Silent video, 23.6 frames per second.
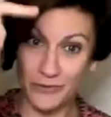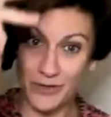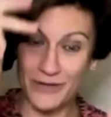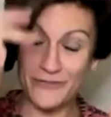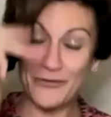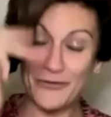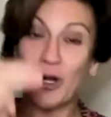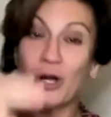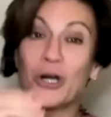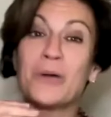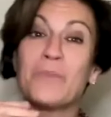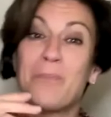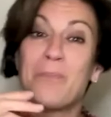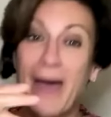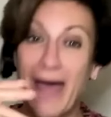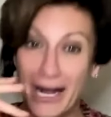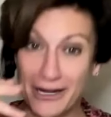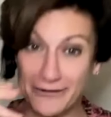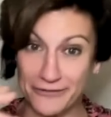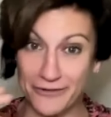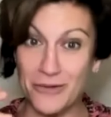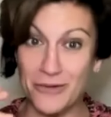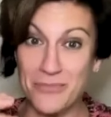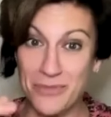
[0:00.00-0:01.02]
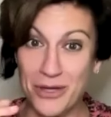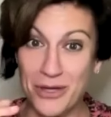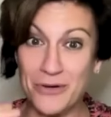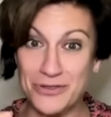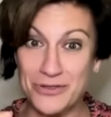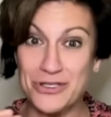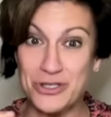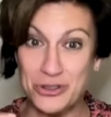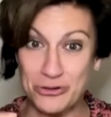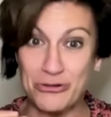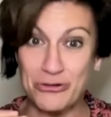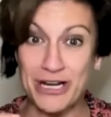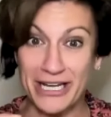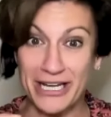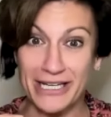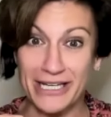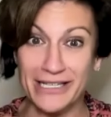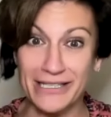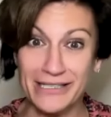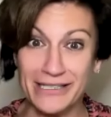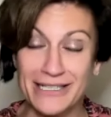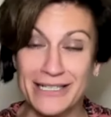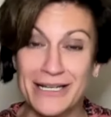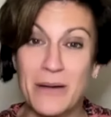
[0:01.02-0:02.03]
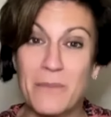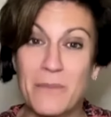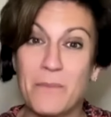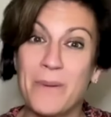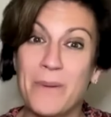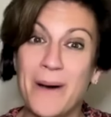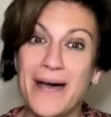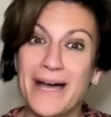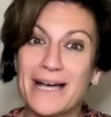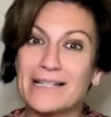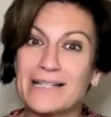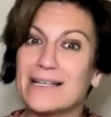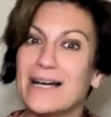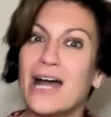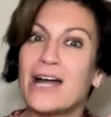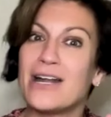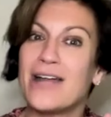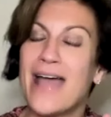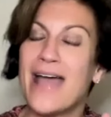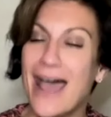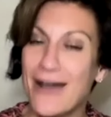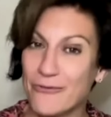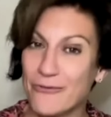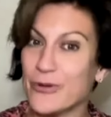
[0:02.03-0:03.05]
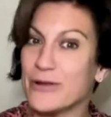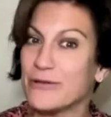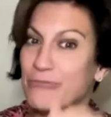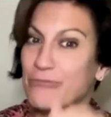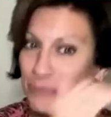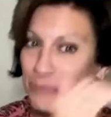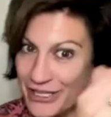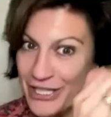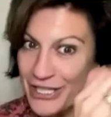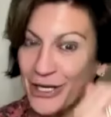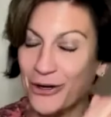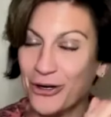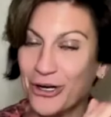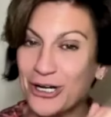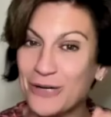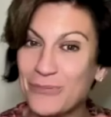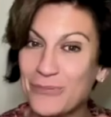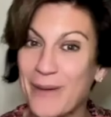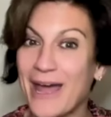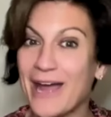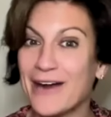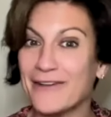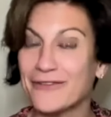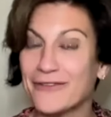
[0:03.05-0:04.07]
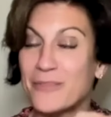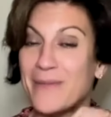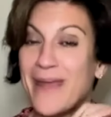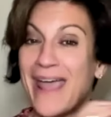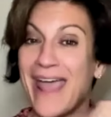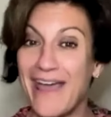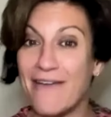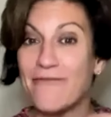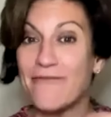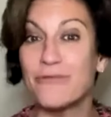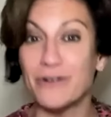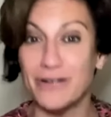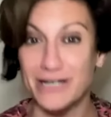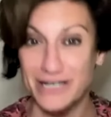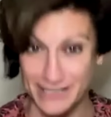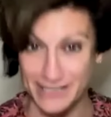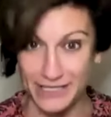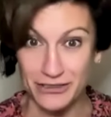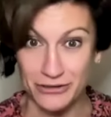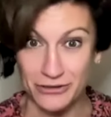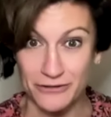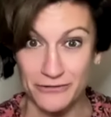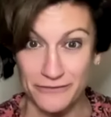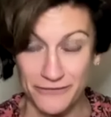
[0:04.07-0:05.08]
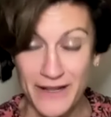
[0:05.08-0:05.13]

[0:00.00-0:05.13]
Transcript: we've heard back from those three, but have we really heard back from every single